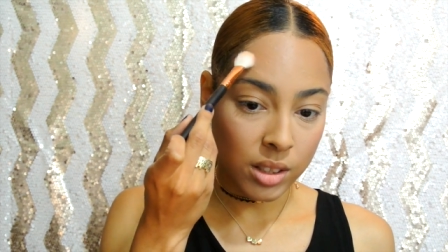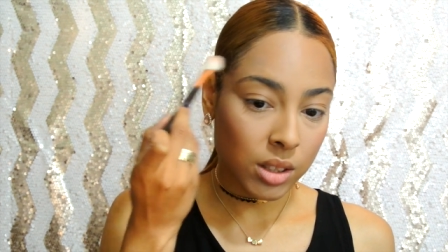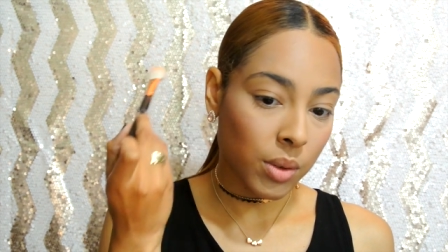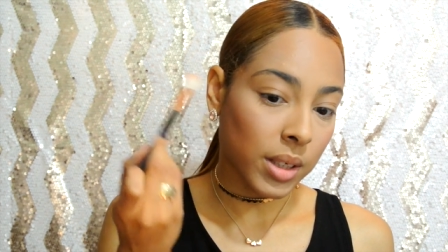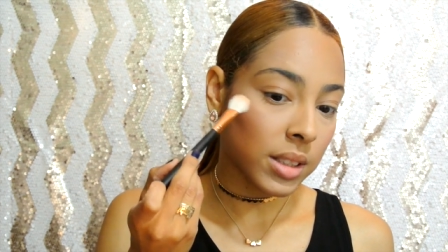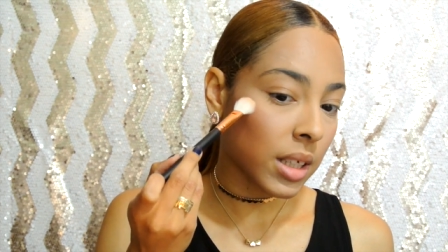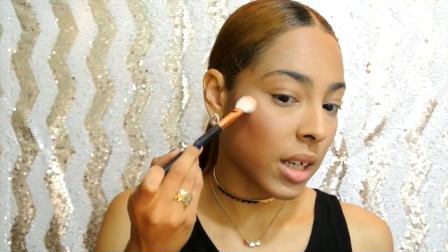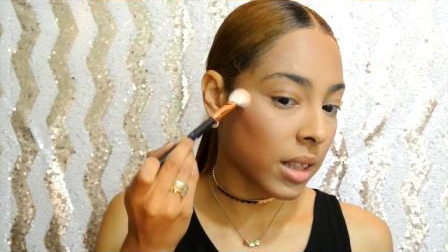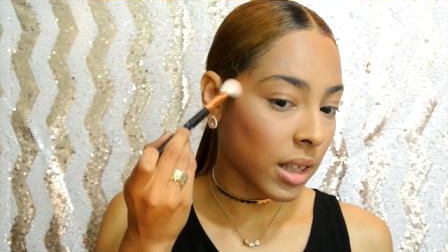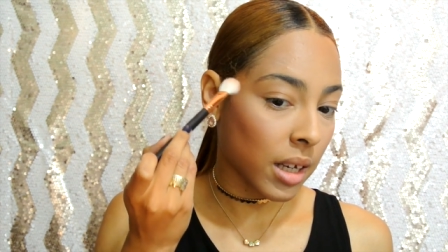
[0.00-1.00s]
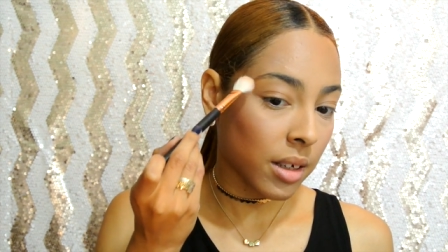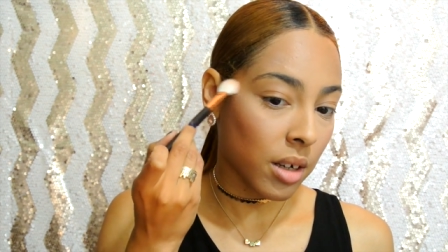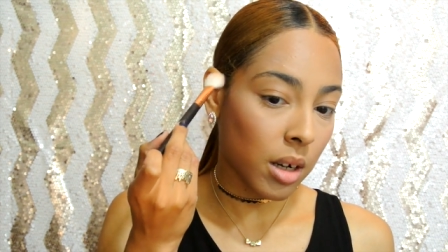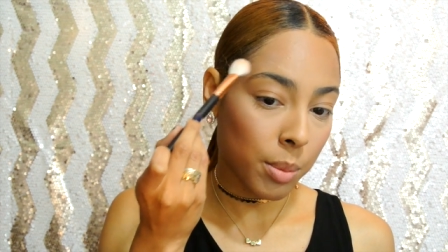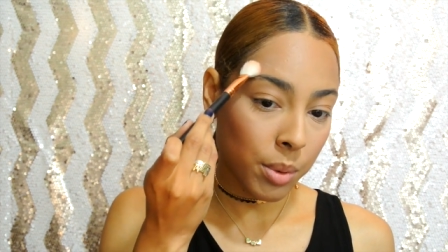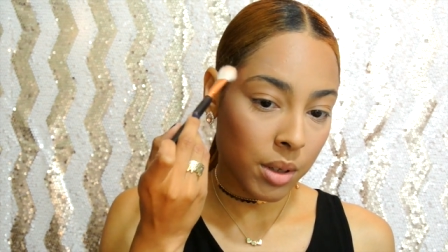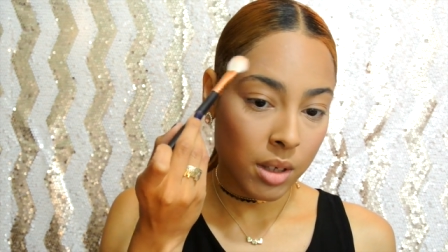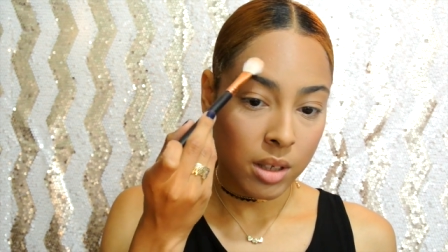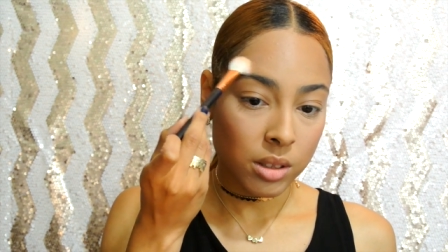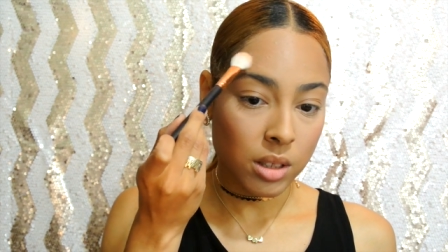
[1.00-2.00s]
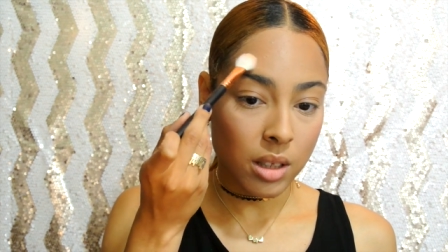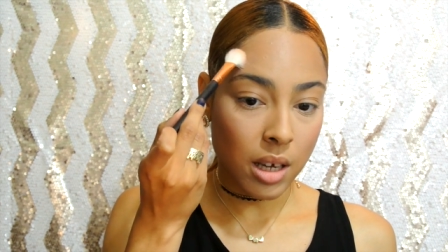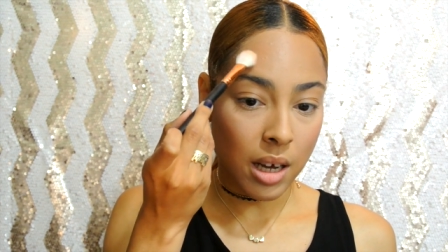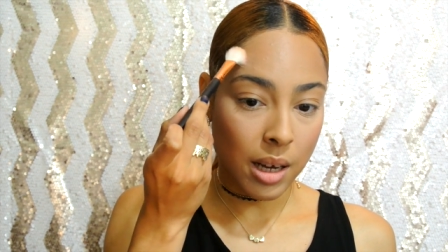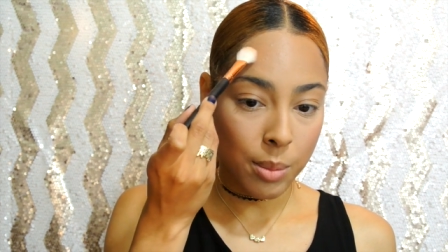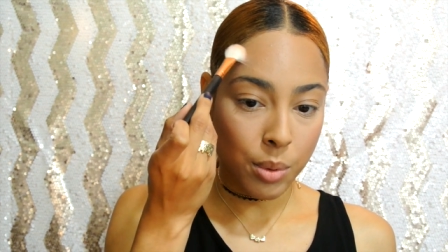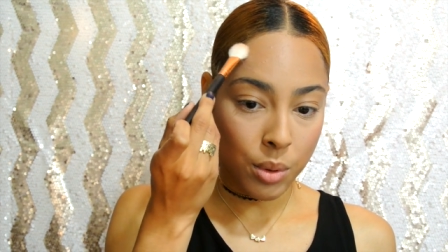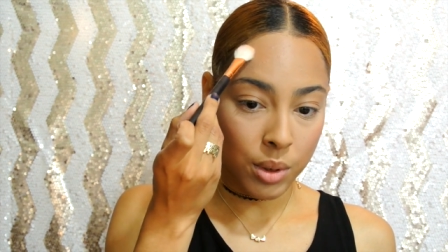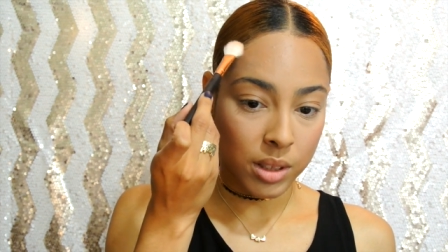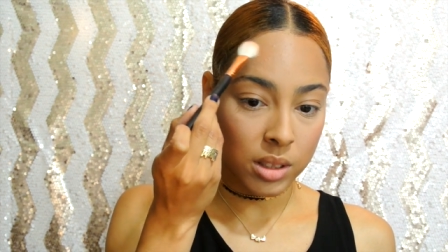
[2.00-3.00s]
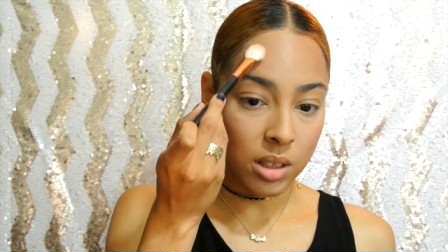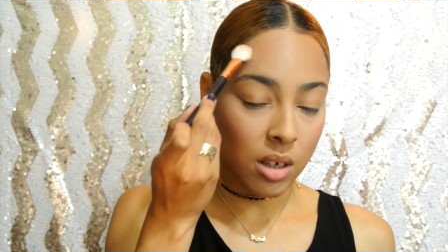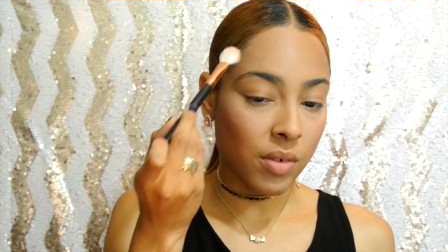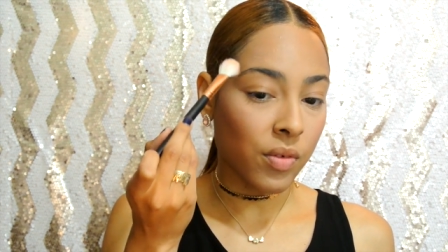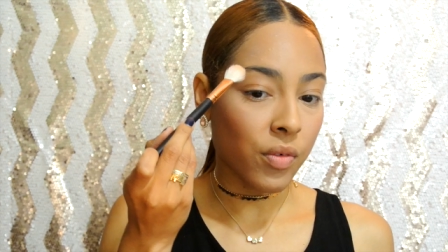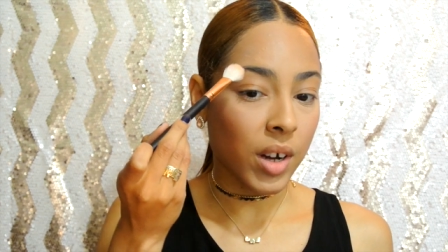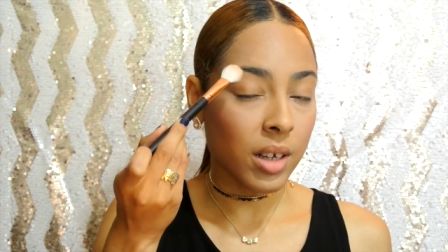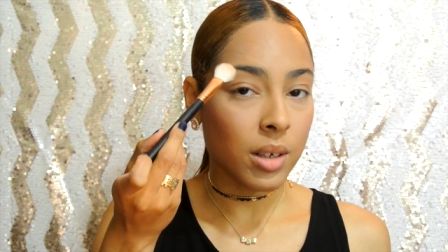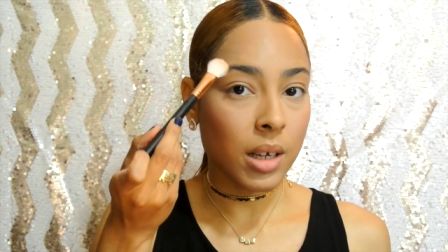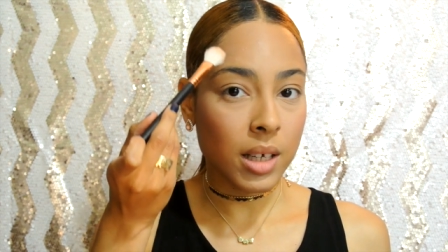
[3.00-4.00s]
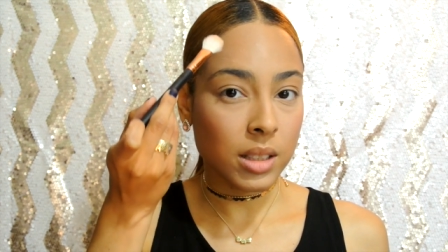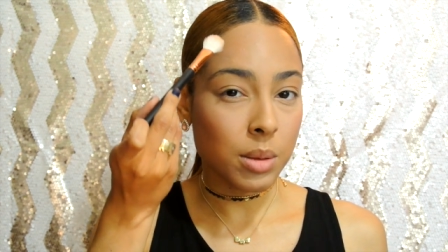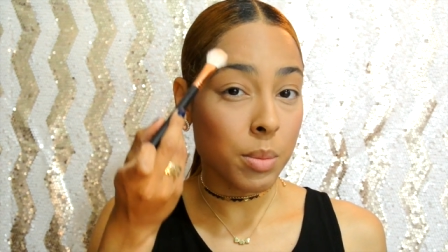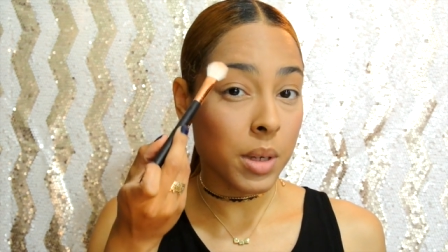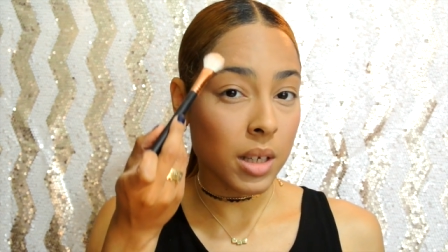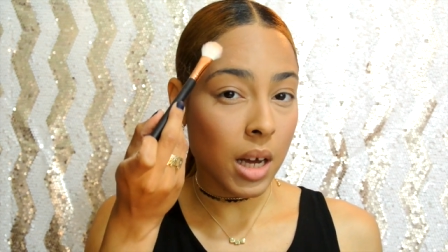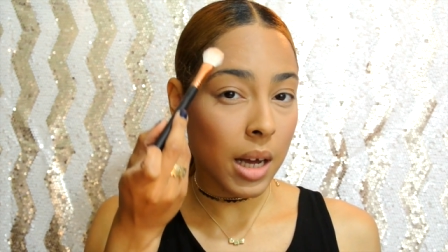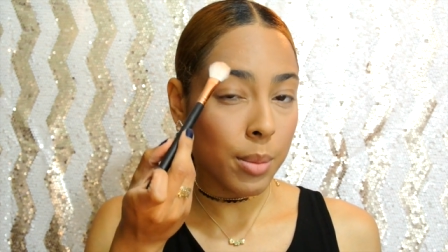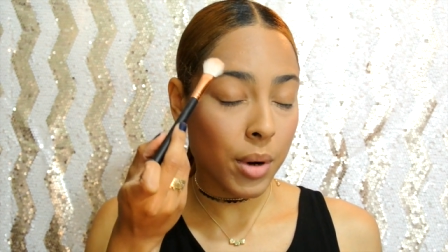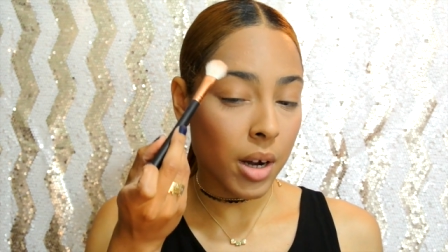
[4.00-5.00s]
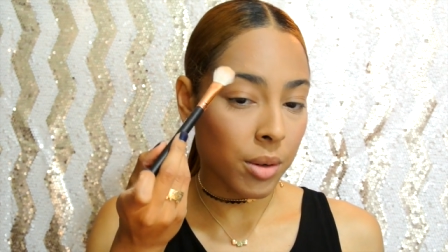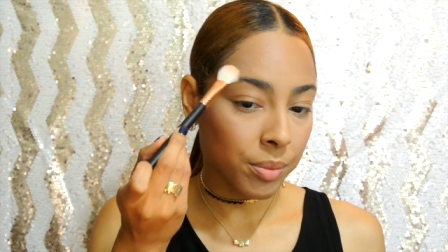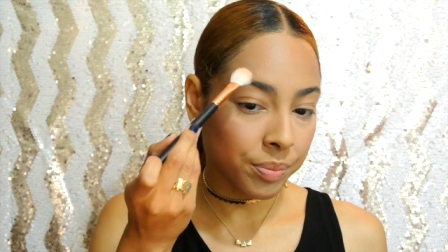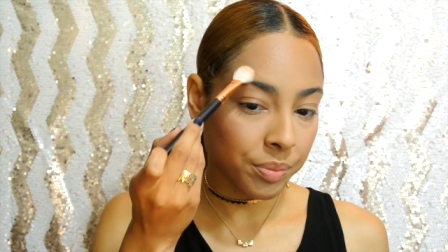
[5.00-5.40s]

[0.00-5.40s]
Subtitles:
So I take that up to the high point of right, I guess, mid eyebrow.